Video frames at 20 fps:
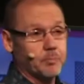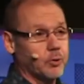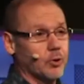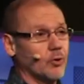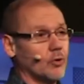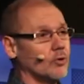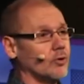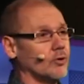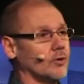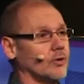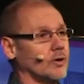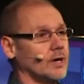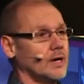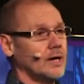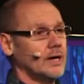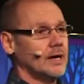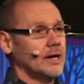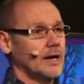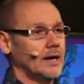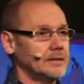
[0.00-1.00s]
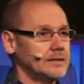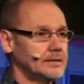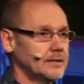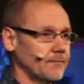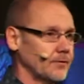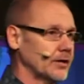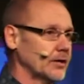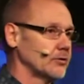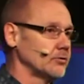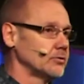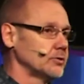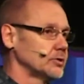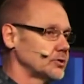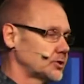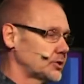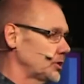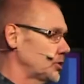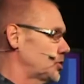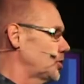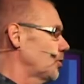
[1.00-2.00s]
poor and difficult
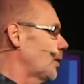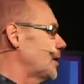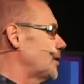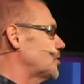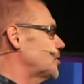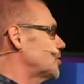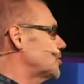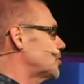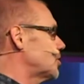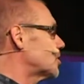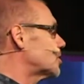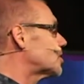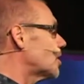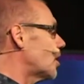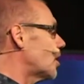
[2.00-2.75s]
situations and